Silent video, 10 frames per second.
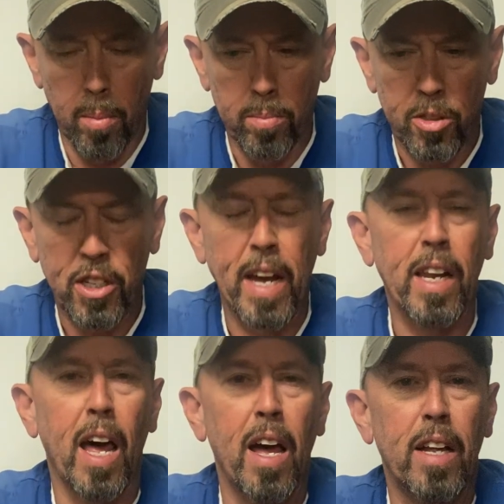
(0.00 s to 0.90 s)
shade
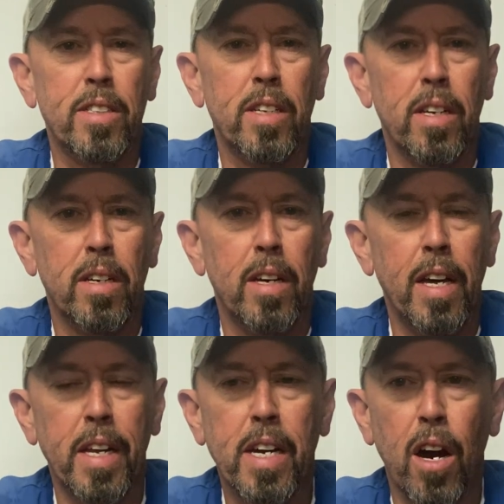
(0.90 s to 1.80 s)
lines,
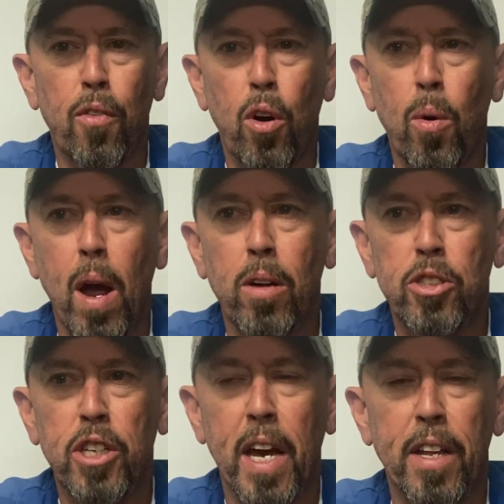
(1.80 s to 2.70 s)
any cover around
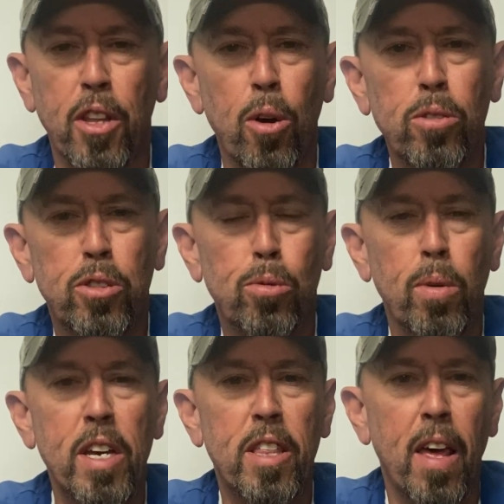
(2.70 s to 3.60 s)
shade. Those
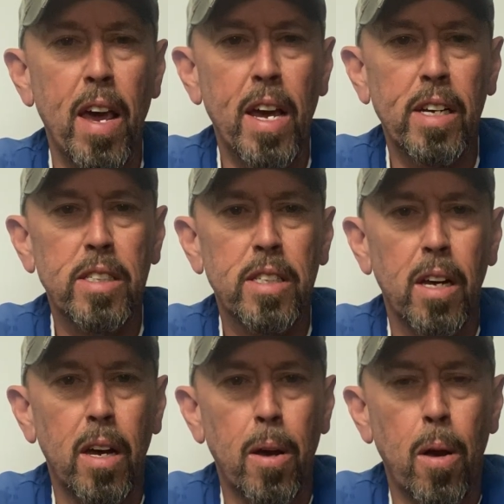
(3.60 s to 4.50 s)
3 things
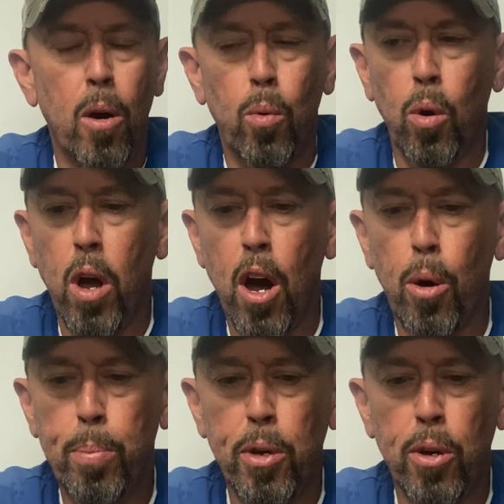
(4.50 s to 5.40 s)
will
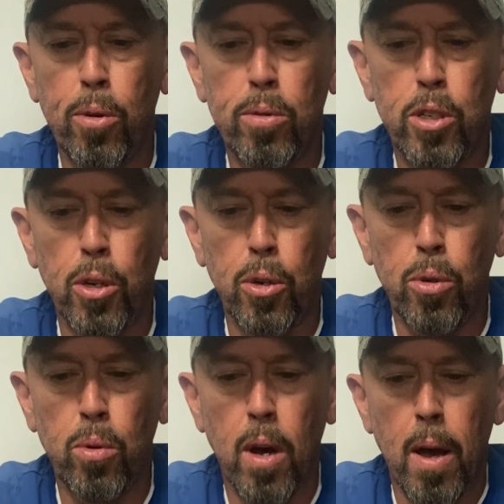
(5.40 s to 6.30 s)
help you
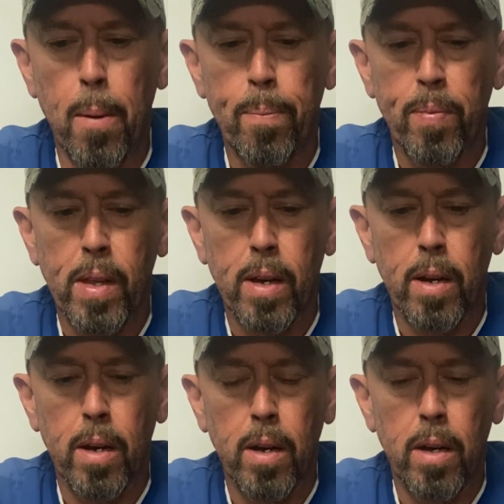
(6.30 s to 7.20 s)
to
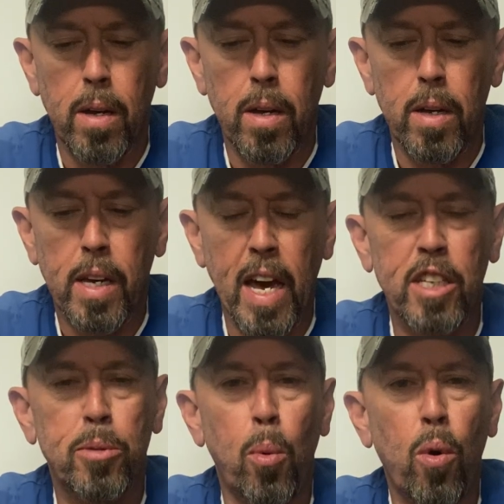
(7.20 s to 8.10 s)

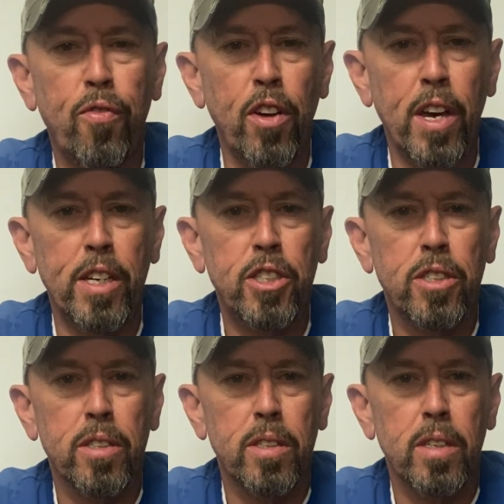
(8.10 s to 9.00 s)
catch more fish
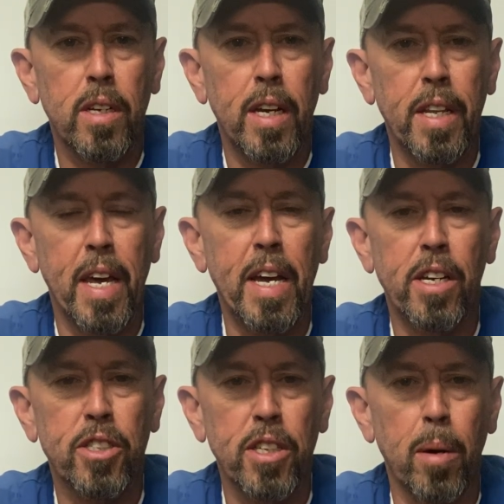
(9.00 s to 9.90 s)
in the heat
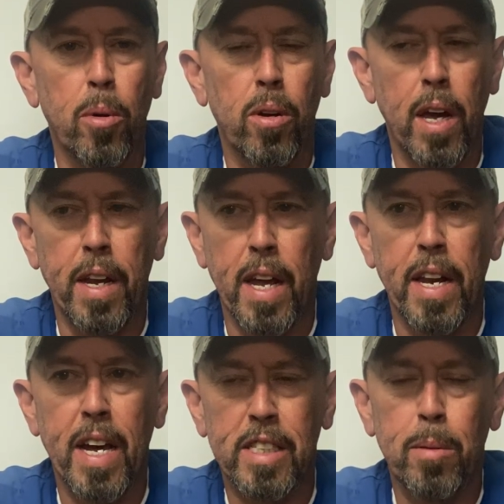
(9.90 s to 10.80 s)
of summer.
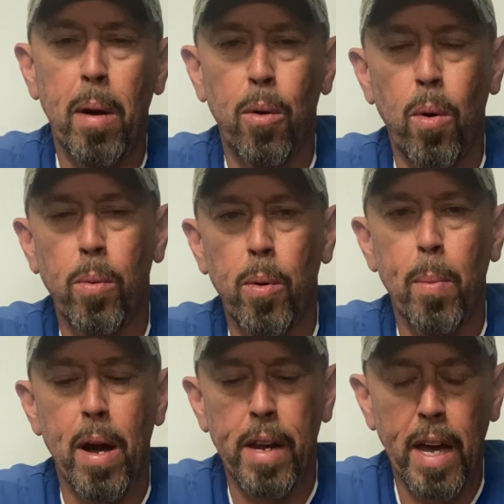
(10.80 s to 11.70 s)
And that's about what we're
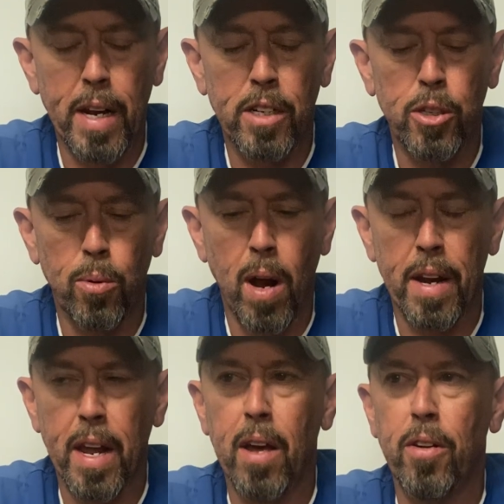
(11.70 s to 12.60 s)
about to head into right
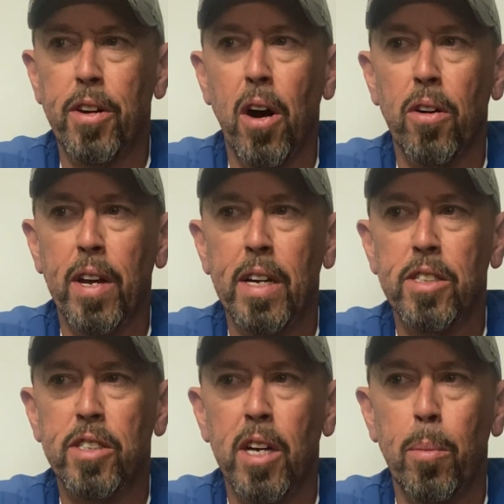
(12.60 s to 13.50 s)
now, the dog days
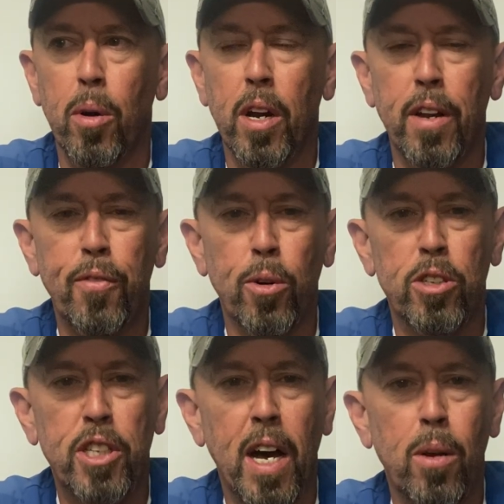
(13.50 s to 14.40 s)
of summer. And if you're a
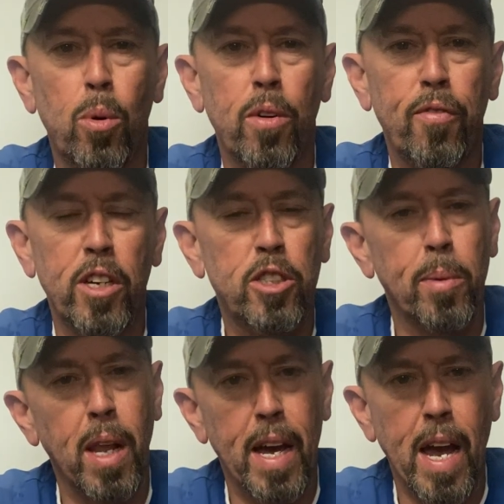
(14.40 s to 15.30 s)
shallow water
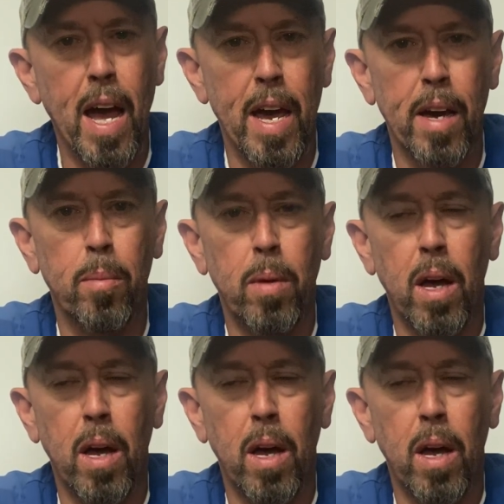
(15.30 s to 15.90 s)
fisherman like I am,